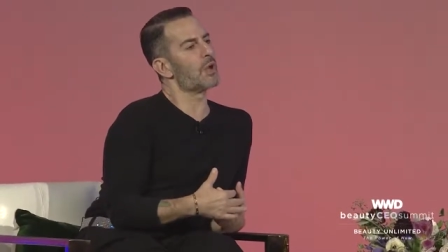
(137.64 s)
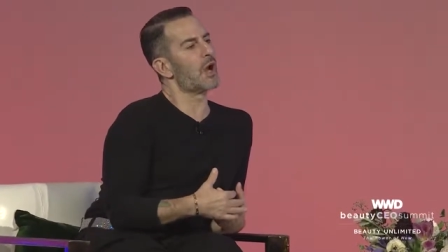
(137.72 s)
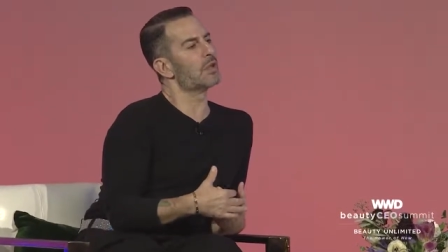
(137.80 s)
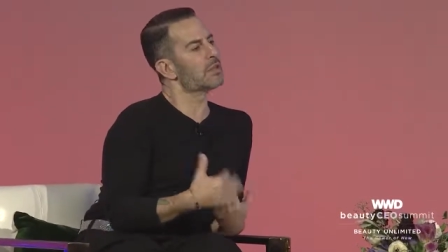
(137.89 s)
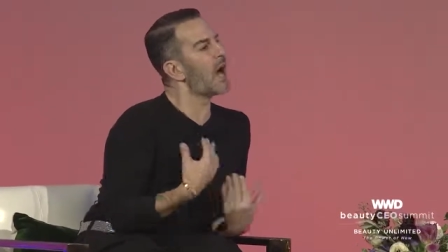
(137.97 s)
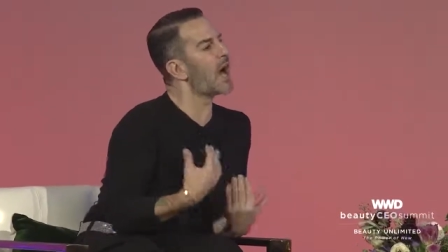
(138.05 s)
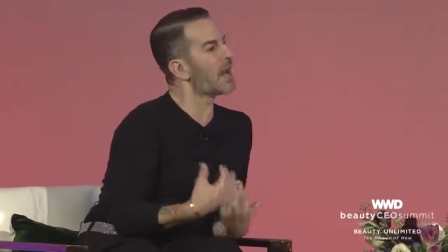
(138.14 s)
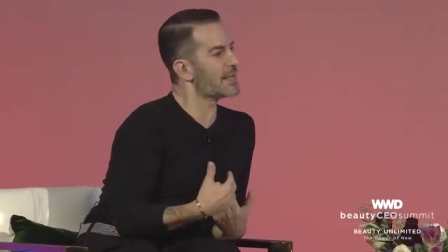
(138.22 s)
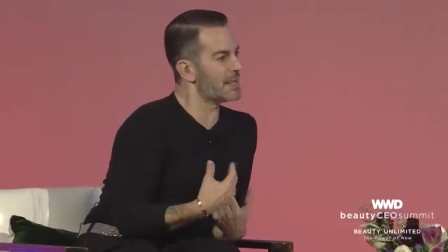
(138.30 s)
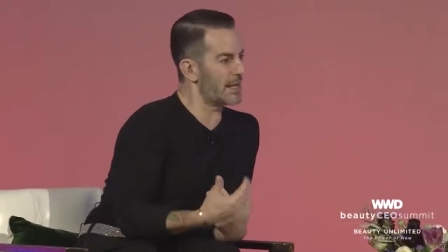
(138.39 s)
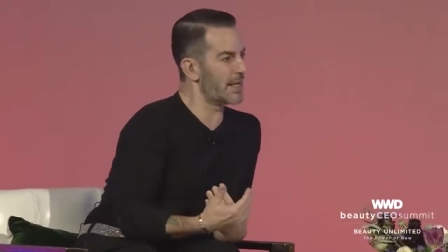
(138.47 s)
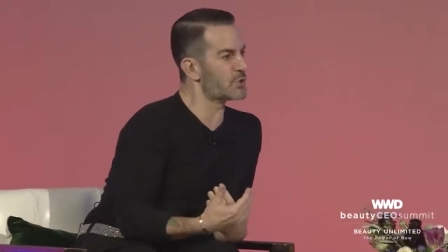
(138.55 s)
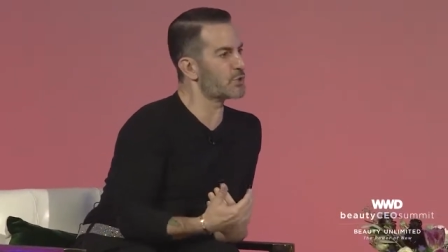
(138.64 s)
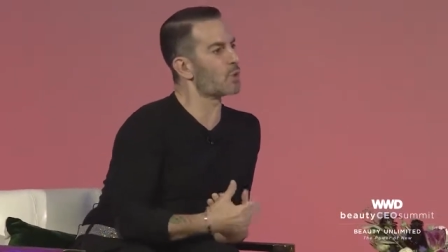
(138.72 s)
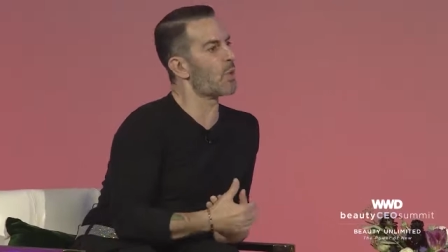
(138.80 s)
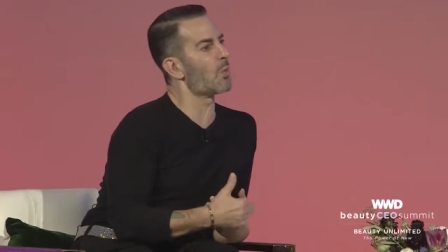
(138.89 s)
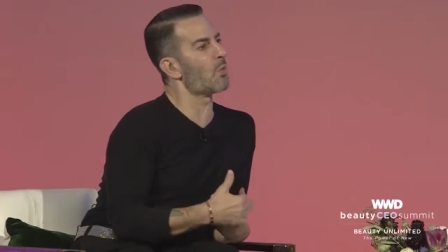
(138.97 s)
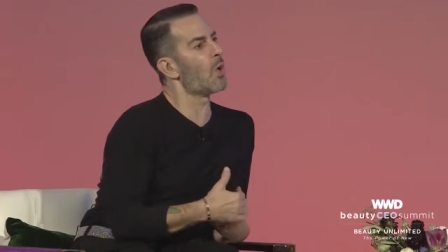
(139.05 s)
a line needs or
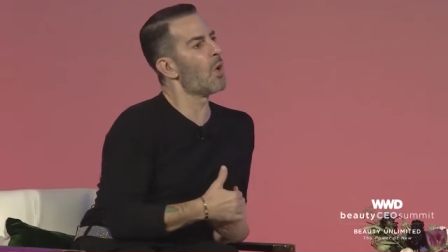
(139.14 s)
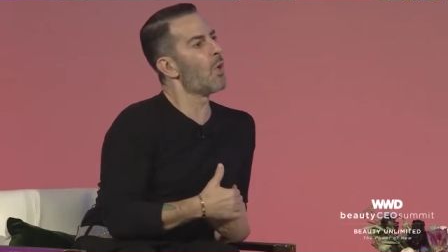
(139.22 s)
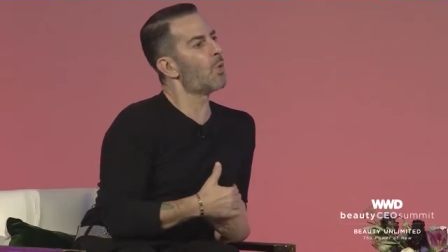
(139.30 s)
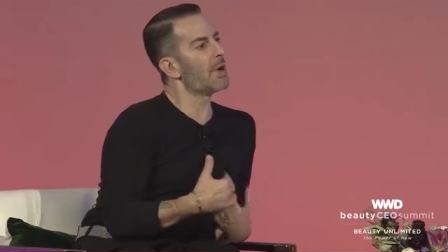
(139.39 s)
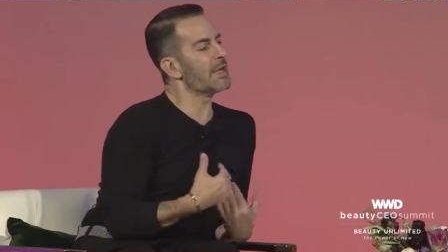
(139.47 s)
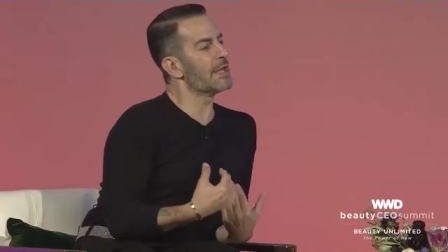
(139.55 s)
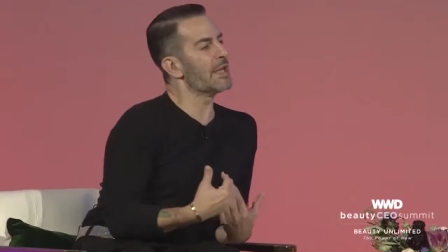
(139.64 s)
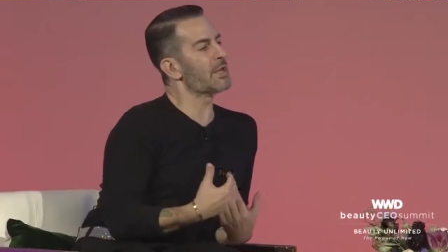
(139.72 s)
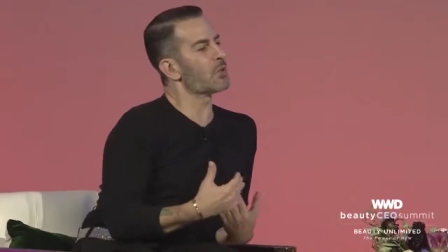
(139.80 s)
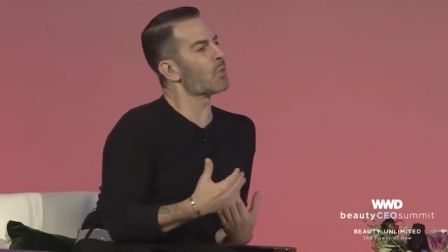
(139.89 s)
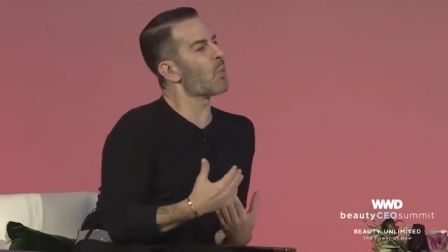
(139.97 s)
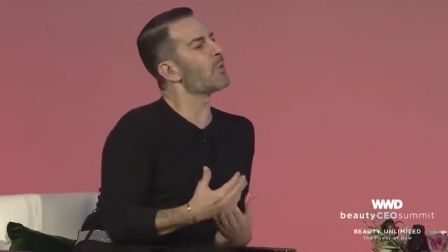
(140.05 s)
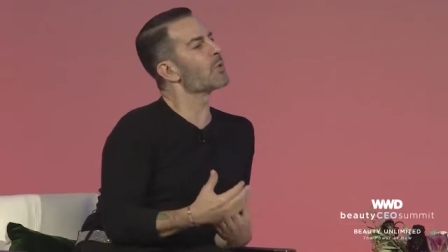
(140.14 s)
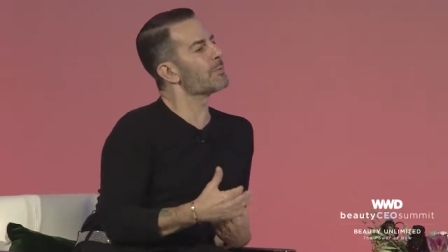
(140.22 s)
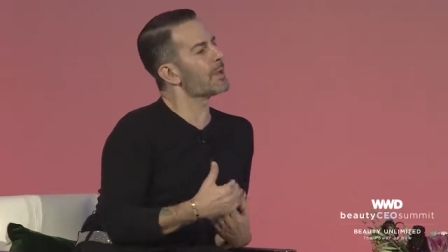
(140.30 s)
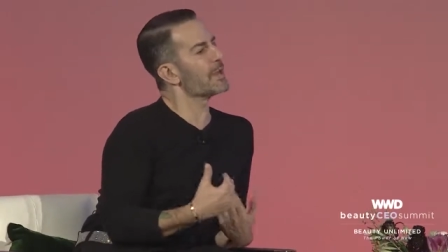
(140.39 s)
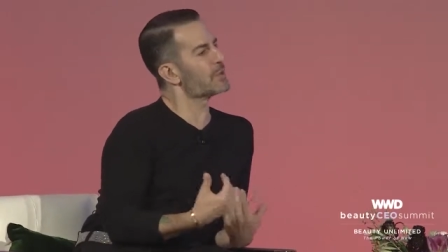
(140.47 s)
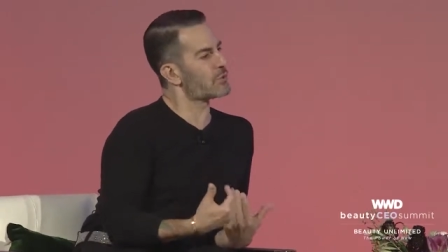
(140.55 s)
what we need or what would
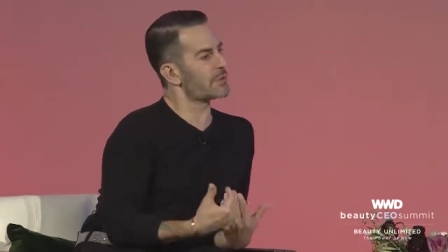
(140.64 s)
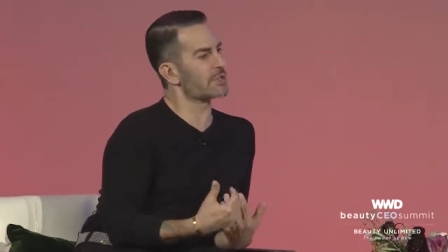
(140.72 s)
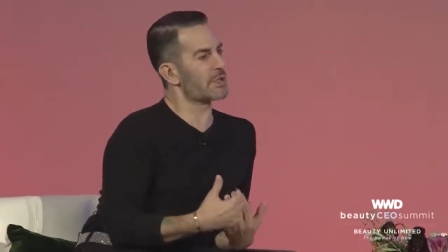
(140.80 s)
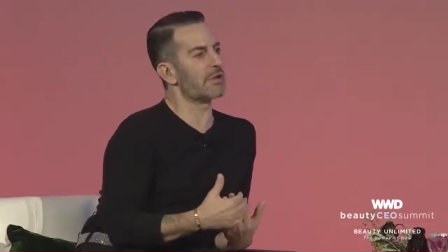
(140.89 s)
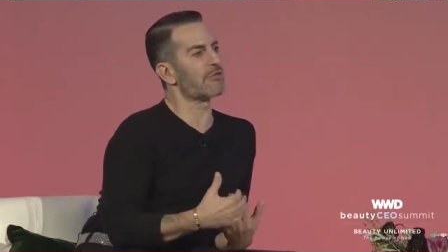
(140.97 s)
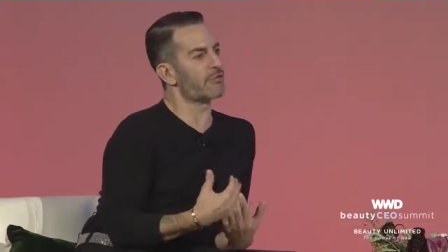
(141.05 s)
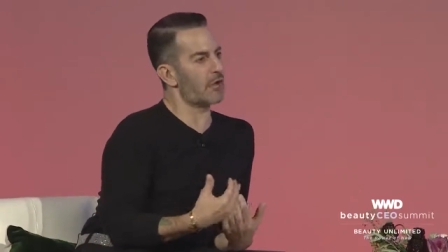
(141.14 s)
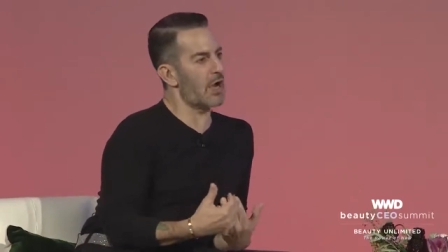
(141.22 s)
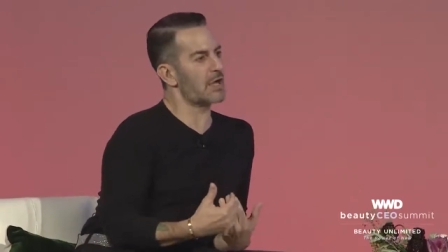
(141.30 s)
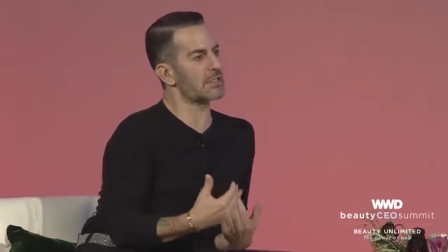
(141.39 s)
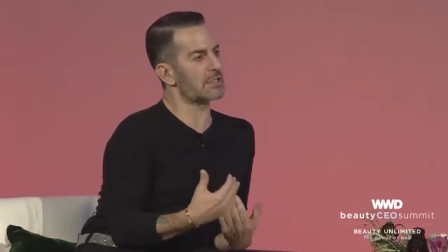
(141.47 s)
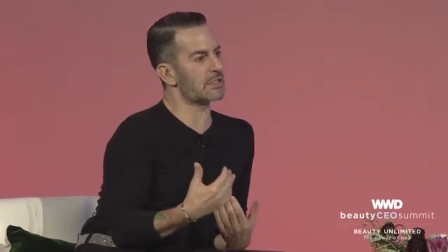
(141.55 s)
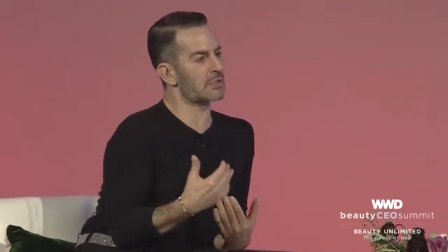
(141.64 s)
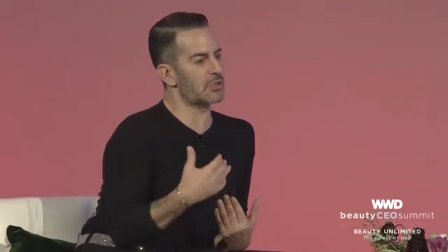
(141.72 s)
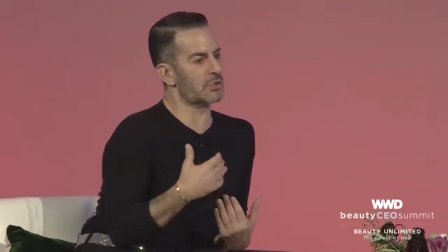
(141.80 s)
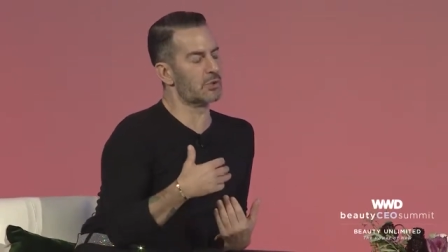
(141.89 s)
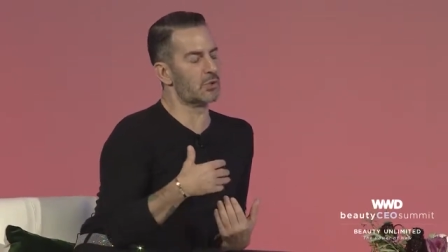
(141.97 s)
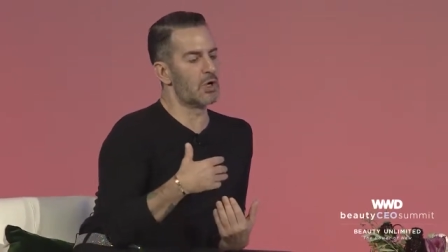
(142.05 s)
be interesting for us
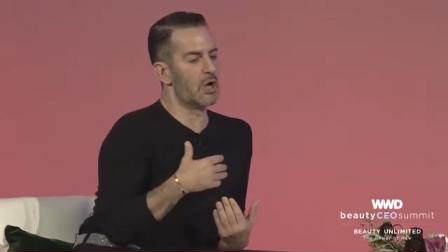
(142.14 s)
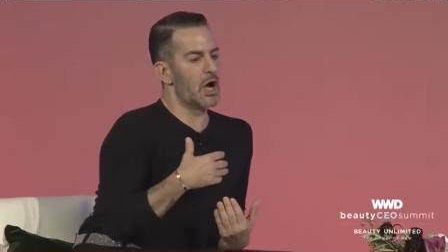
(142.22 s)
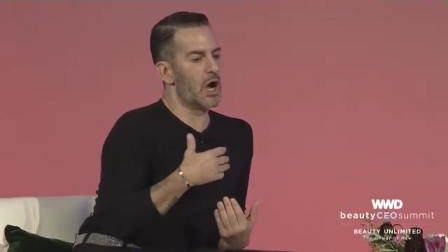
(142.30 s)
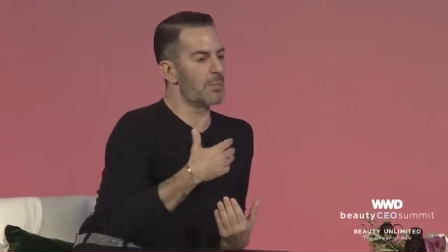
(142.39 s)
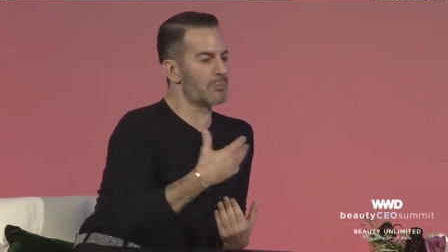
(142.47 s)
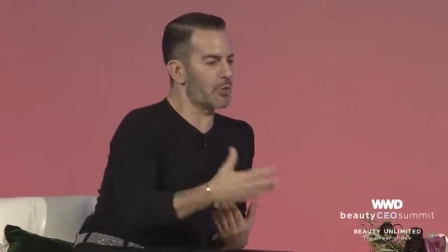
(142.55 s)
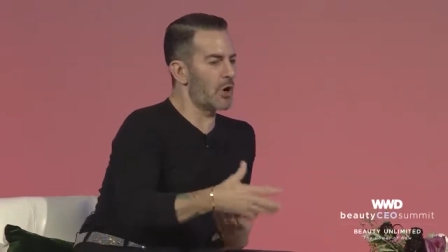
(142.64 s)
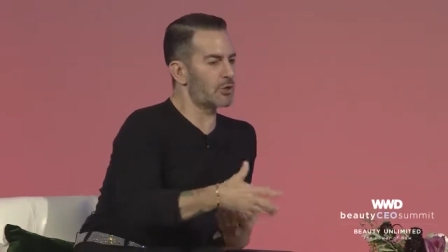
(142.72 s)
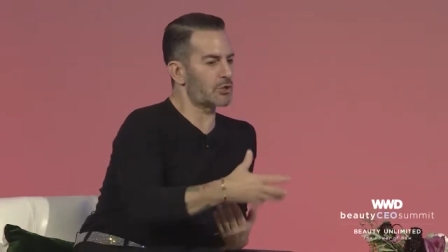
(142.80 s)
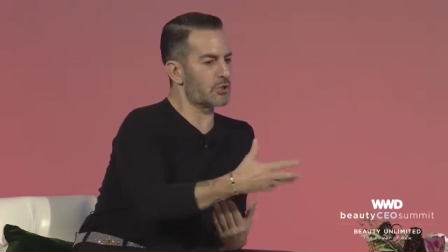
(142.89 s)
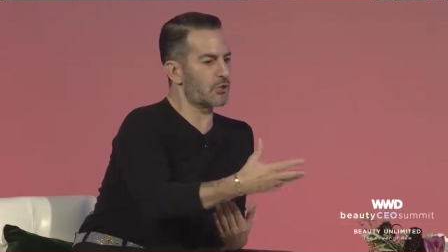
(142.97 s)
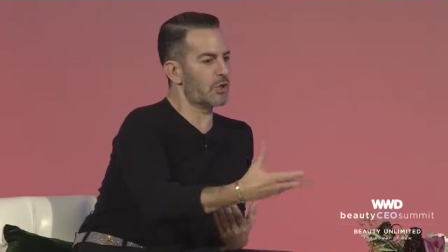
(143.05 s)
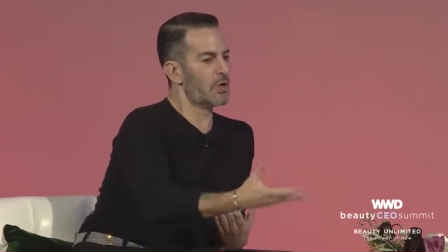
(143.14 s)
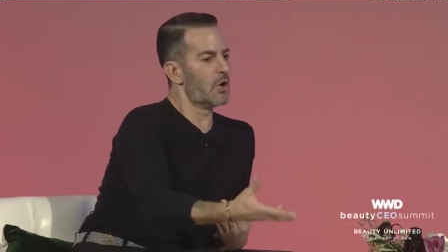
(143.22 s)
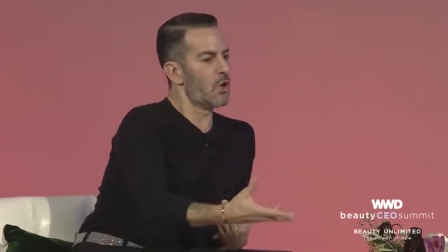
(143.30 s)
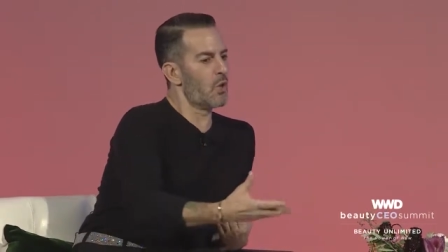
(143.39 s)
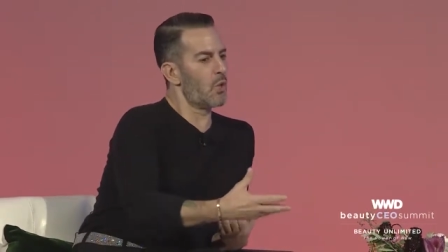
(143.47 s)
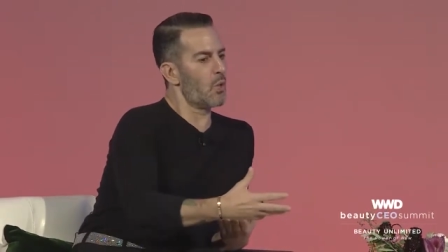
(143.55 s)
to approach
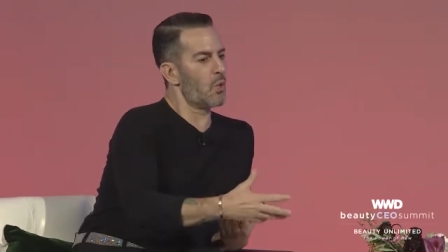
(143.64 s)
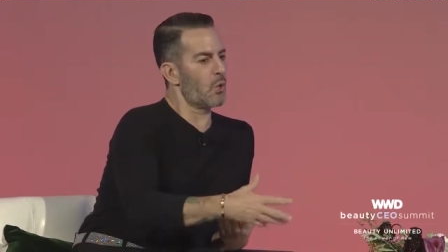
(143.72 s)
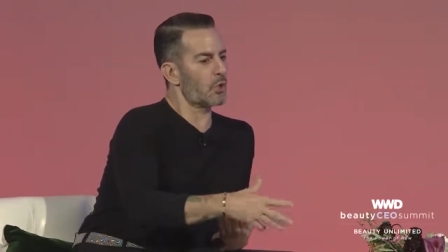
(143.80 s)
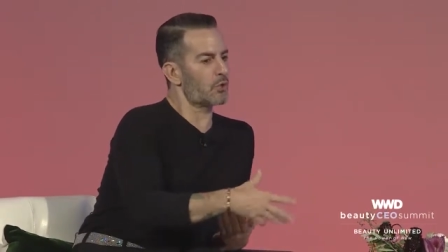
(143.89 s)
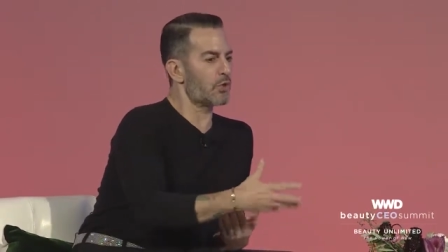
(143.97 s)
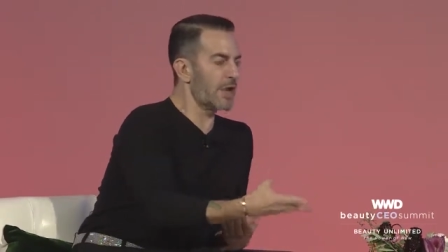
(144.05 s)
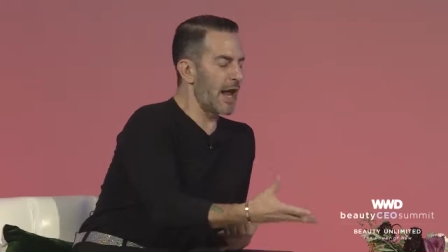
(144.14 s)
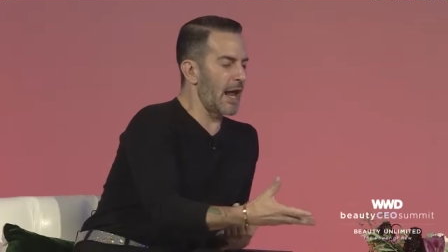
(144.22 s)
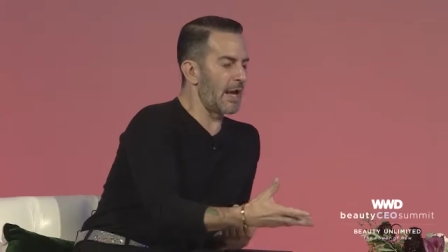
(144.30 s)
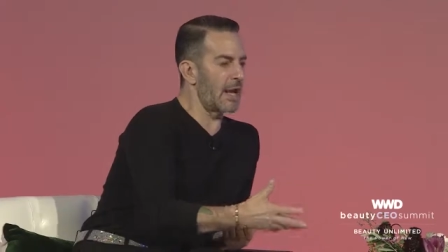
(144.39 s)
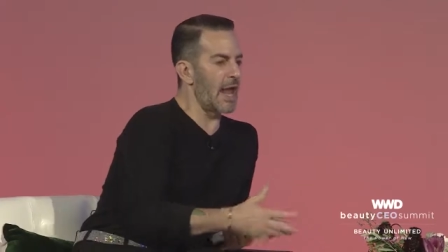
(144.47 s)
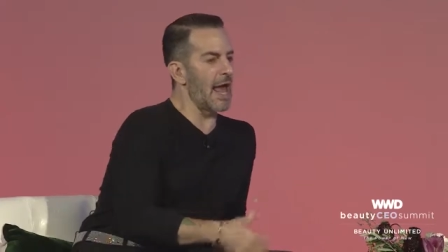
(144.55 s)
or create.